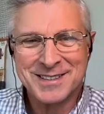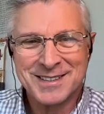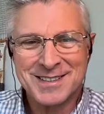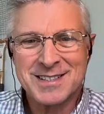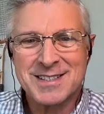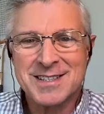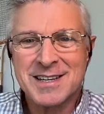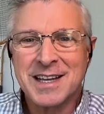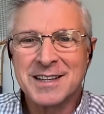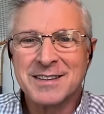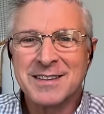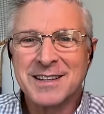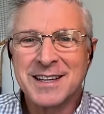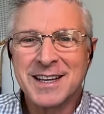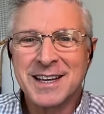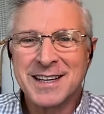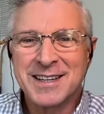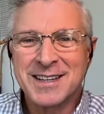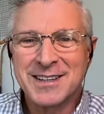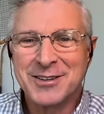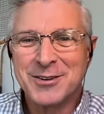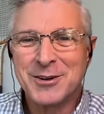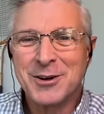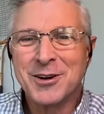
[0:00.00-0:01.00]
extent
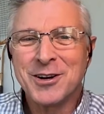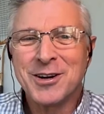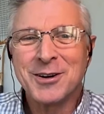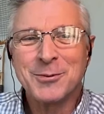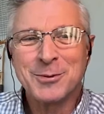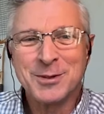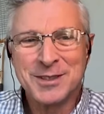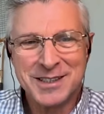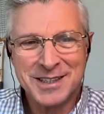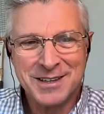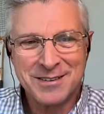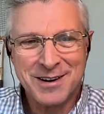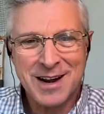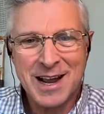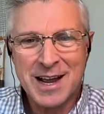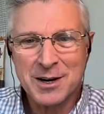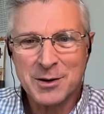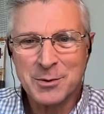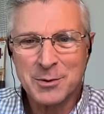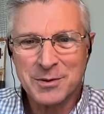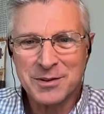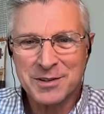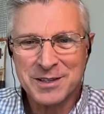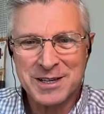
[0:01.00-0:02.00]
that your dog will
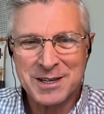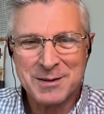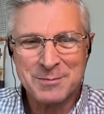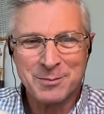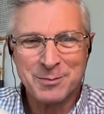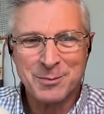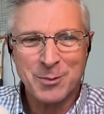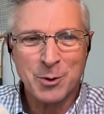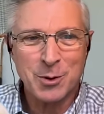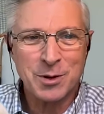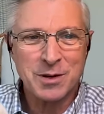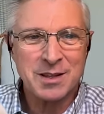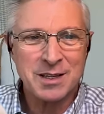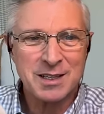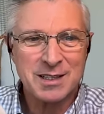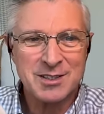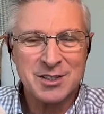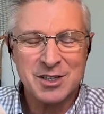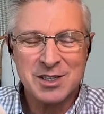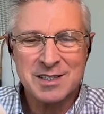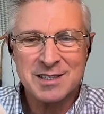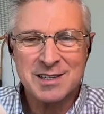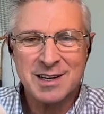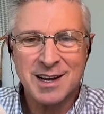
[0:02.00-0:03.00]
interact with them more than
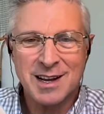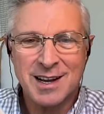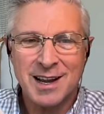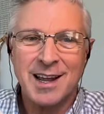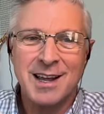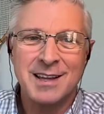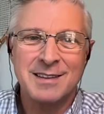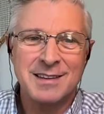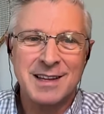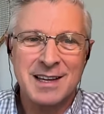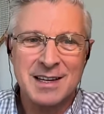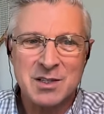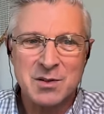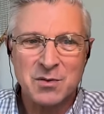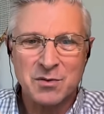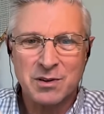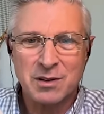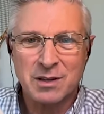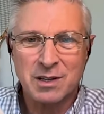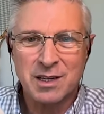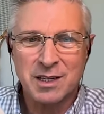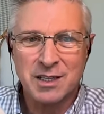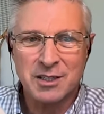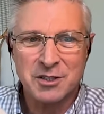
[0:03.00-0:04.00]
just saying, hey, thanks for
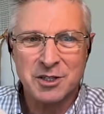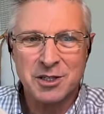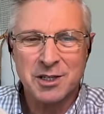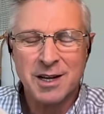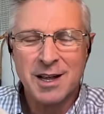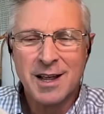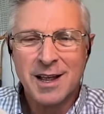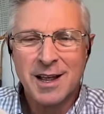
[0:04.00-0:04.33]
lunch.